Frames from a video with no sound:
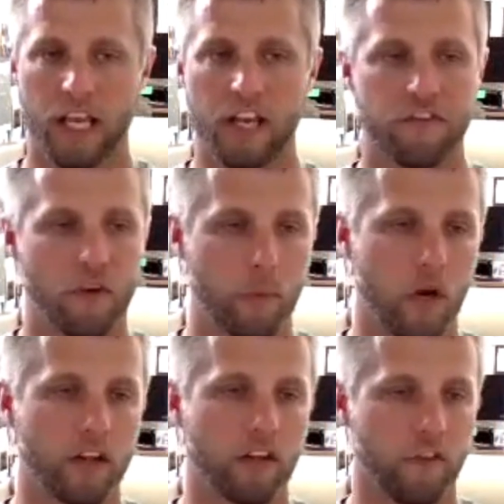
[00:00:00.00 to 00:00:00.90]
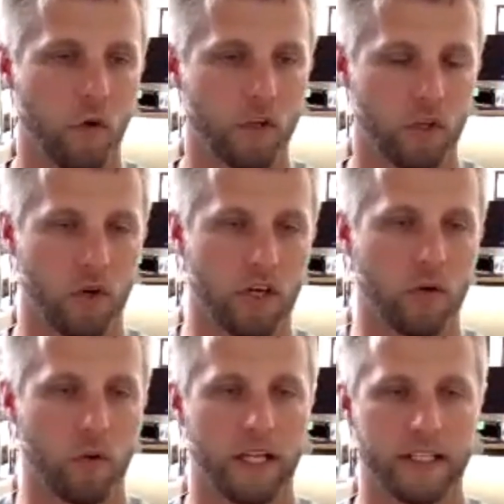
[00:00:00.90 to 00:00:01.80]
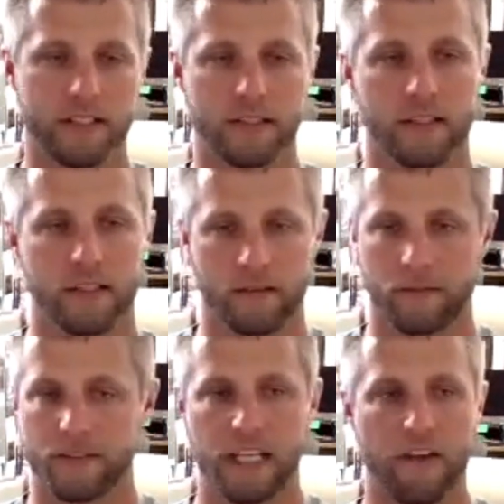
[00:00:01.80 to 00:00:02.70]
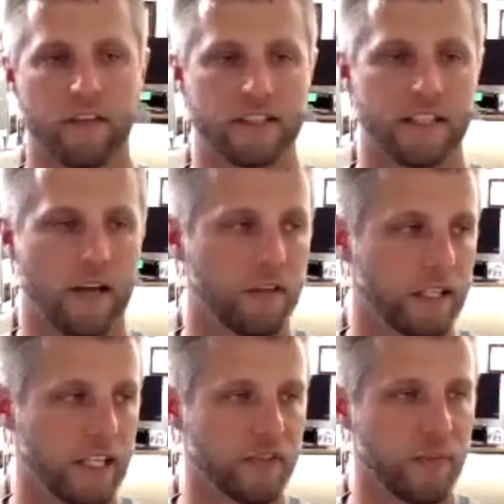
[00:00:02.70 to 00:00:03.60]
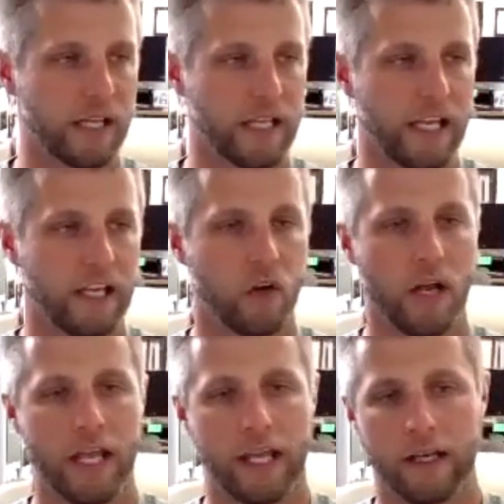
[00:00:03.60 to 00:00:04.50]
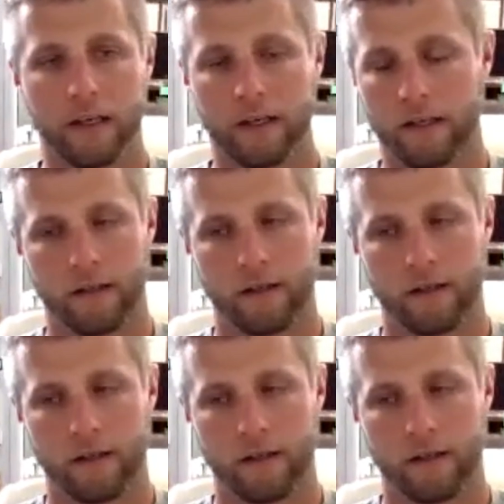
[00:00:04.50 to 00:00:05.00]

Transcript: In football in the fourth quarter, when it's 7-7 against Mankato and